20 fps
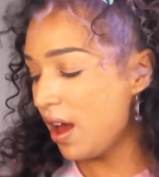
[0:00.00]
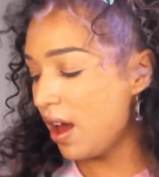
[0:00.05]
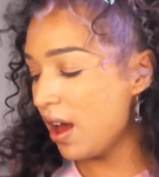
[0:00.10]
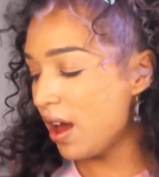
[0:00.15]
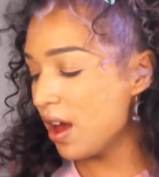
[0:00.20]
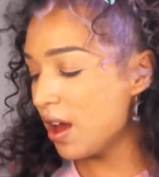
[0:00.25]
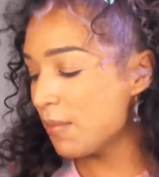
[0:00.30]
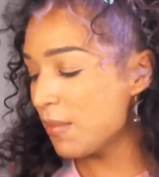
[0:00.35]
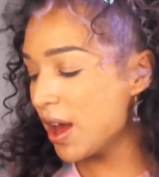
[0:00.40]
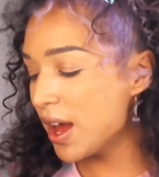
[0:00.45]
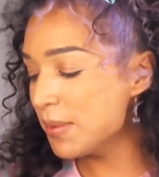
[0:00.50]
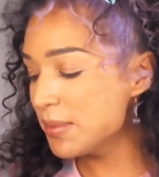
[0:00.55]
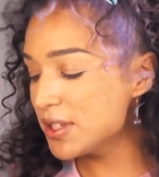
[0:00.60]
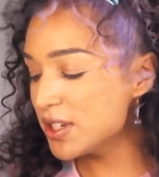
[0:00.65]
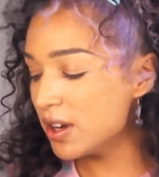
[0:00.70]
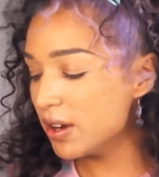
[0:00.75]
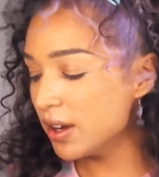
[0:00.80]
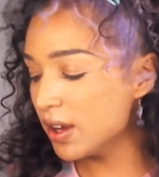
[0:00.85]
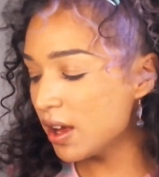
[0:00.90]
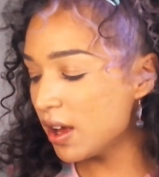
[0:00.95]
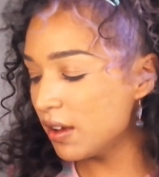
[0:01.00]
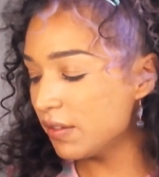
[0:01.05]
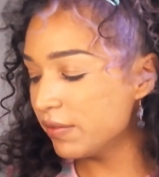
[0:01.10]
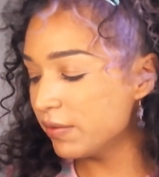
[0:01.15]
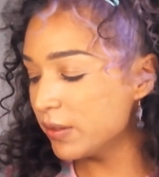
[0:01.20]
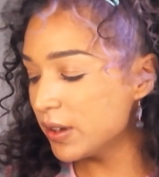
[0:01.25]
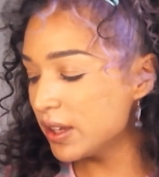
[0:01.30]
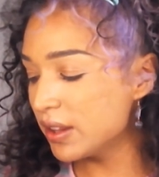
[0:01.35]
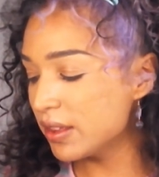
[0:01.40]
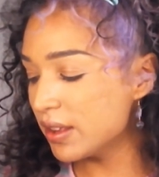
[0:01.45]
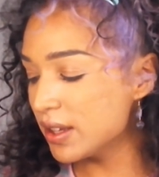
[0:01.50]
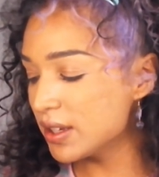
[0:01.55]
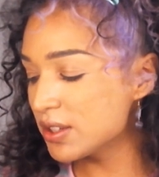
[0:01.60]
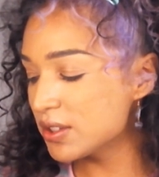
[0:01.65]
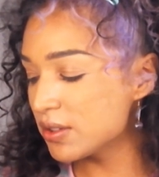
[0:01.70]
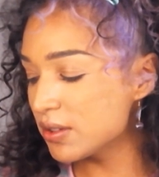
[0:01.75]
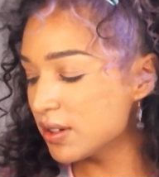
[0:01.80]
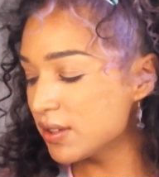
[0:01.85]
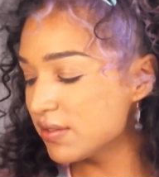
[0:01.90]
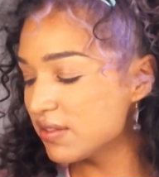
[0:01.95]
I'm starting off with a
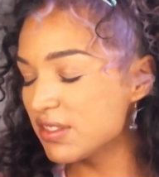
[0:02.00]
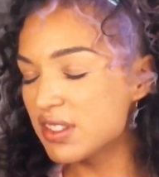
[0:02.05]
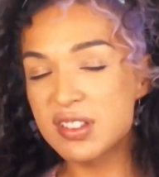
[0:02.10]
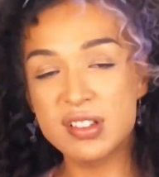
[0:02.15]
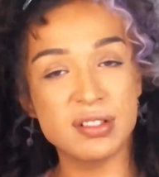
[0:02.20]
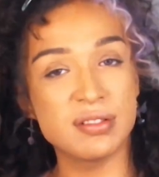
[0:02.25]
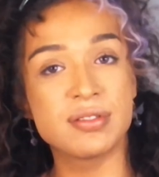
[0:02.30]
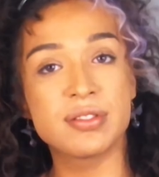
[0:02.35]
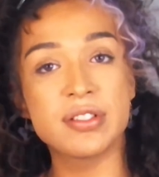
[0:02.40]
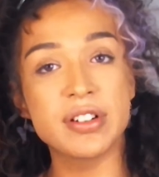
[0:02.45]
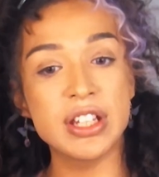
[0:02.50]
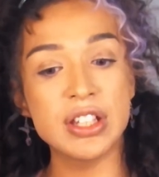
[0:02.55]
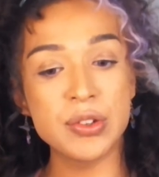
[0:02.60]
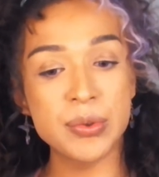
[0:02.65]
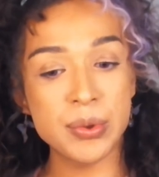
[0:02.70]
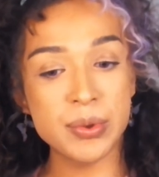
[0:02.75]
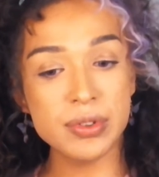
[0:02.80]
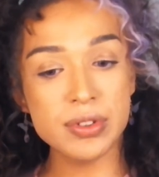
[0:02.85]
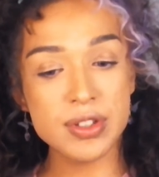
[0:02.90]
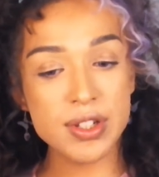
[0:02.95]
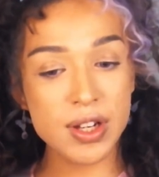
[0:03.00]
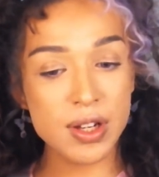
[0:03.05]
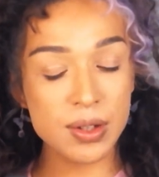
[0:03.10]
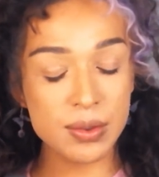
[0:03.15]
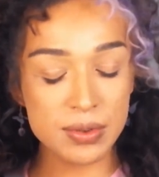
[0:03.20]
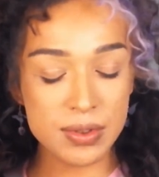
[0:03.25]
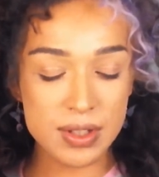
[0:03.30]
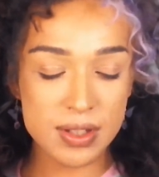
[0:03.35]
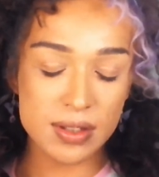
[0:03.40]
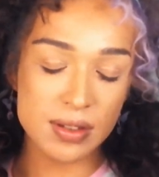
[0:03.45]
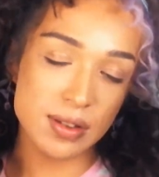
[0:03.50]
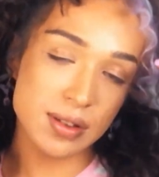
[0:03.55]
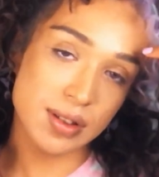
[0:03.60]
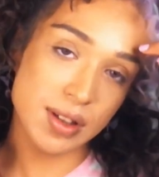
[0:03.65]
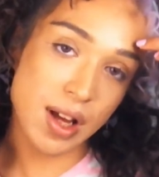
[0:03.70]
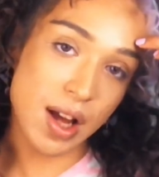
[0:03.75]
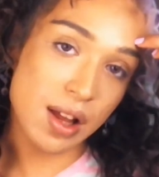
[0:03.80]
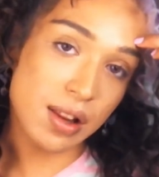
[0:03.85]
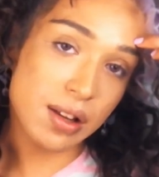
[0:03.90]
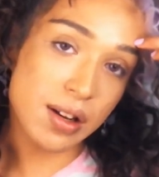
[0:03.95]
sort of silvery cool toned
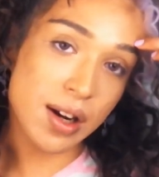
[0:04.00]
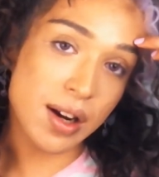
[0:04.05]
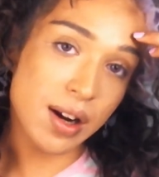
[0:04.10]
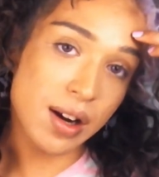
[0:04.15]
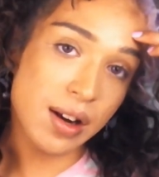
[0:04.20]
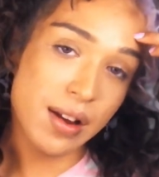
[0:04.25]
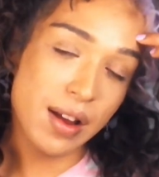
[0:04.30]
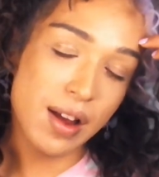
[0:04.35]
color.